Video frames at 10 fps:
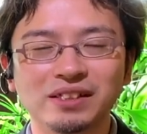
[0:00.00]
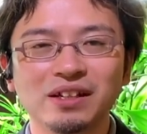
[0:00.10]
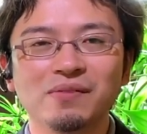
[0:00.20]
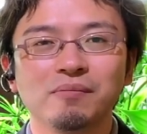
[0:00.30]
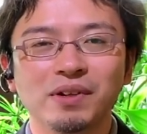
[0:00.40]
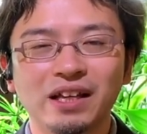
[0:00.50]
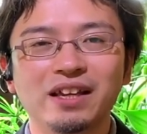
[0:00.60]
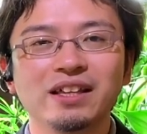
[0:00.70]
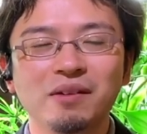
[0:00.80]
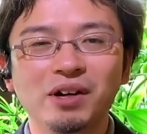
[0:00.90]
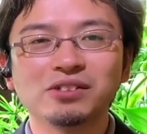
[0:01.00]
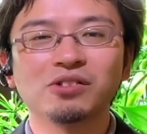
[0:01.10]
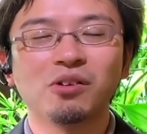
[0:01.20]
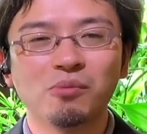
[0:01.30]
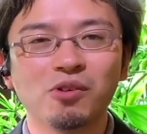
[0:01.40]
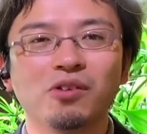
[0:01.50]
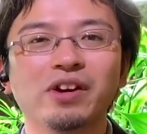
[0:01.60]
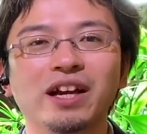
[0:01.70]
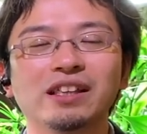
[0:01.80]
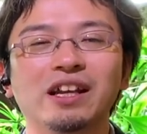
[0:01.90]
And hitting the like button
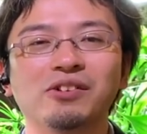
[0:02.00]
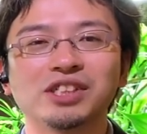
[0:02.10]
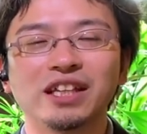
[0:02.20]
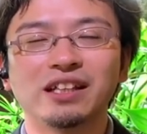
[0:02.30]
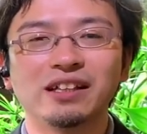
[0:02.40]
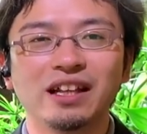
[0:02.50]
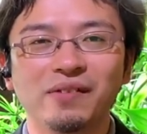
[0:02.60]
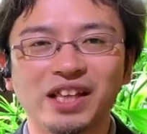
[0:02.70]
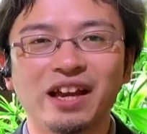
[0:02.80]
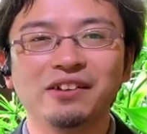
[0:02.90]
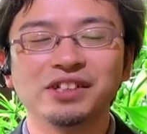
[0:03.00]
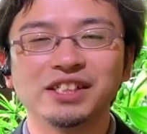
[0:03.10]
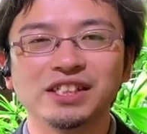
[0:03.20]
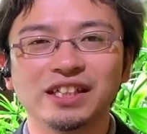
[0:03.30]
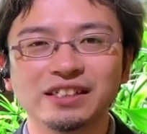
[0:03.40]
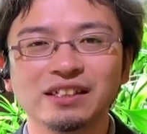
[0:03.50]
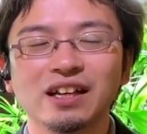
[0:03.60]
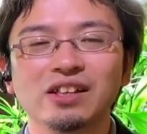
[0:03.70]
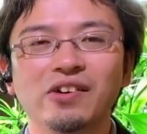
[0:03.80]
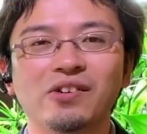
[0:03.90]
will also be greatly appreciated.
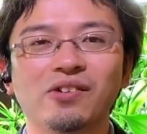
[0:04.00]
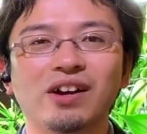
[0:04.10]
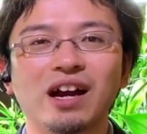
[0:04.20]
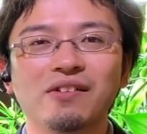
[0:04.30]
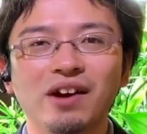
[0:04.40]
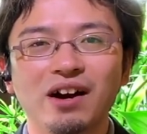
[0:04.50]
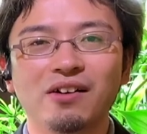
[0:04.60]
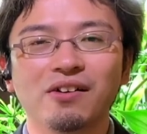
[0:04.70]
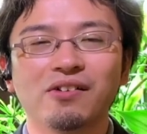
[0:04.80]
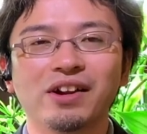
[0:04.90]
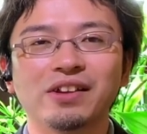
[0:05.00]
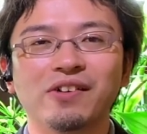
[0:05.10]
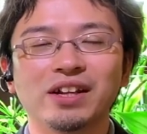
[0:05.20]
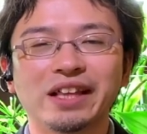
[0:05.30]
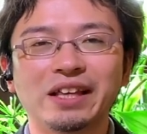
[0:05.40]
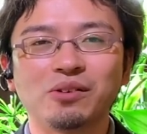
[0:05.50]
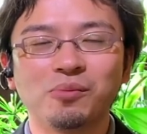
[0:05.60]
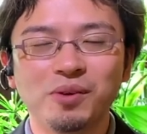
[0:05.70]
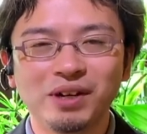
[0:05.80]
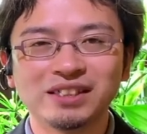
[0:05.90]
That's it for today.
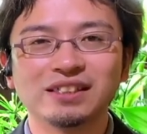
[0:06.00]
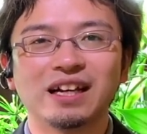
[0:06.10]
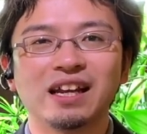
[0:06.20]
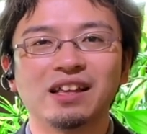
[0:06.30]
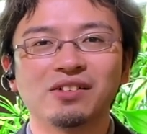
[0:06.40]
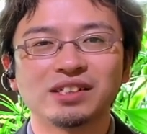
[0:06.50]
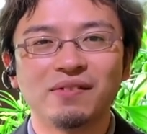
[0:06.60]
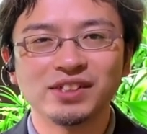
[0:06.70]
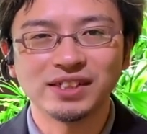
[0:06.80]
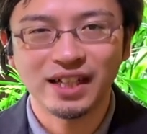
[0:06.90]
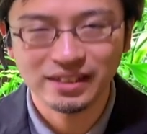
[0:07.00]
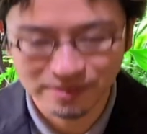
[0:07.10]
Thank you.